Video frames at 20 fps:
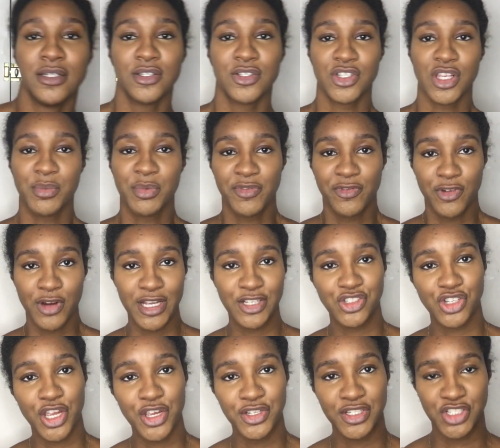So before I
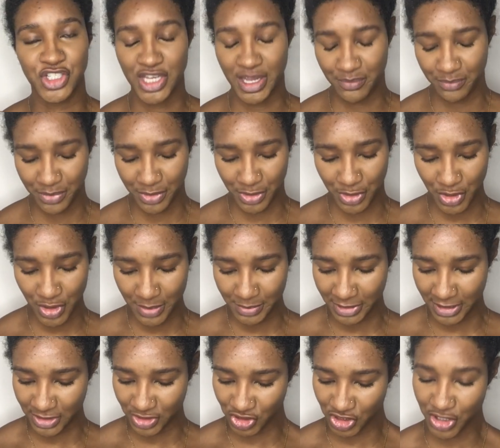show you the shampoo, I'm
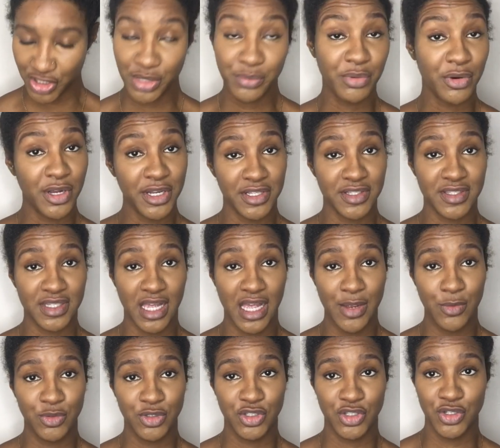going to show you the products that I
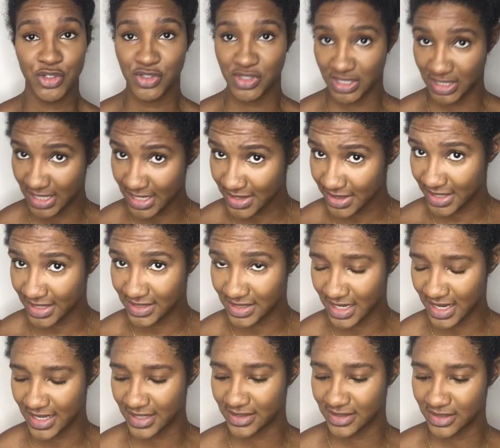was using in this
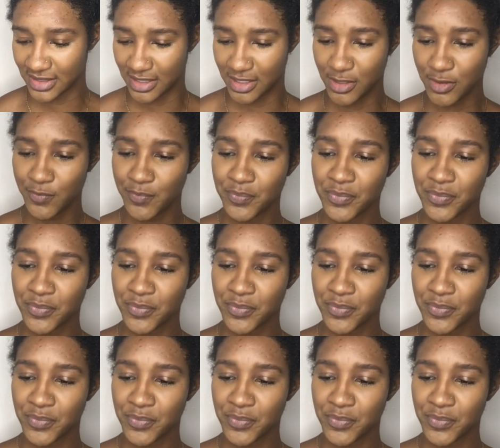hairstyle.